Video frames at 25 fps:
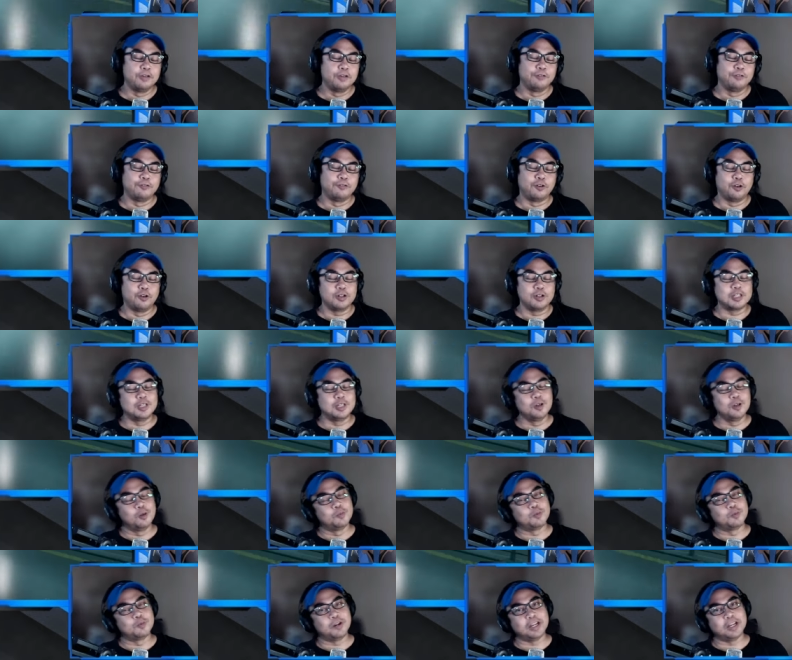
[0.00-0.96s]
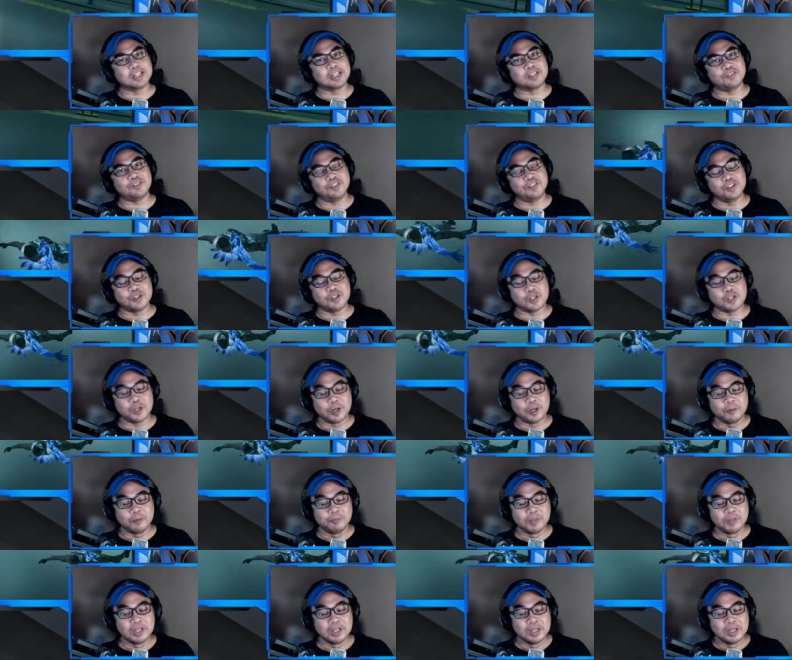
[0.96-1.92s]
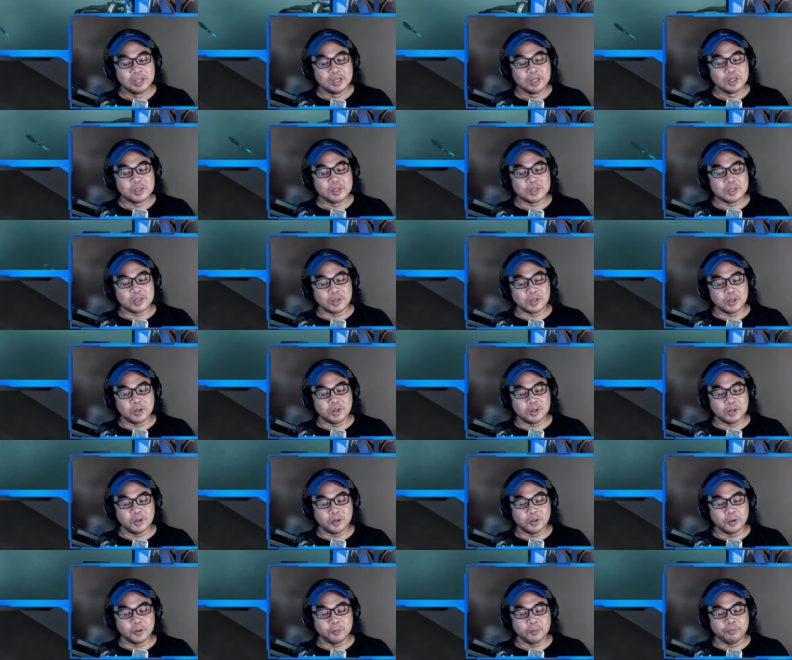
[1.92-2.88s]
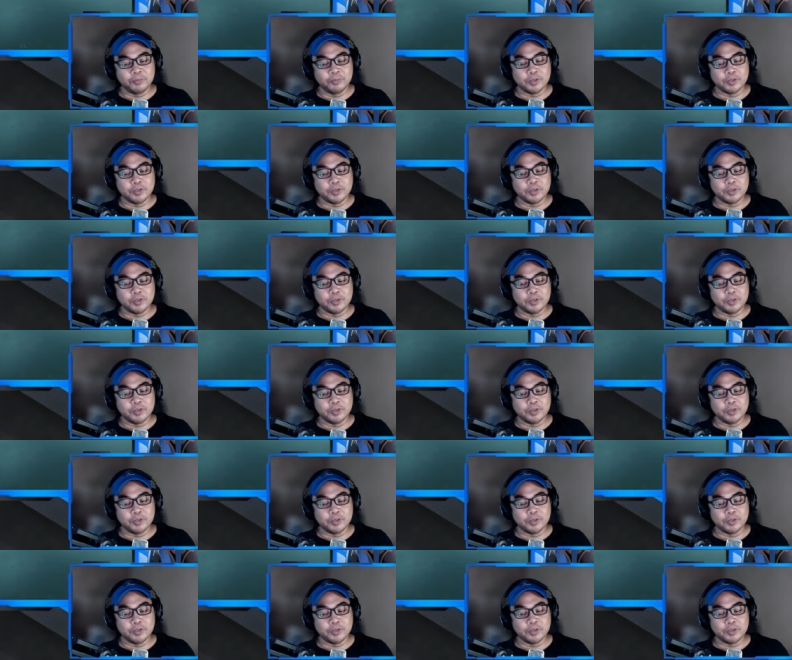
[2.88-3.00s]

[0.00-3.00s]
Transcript: for Snowbreak's future. So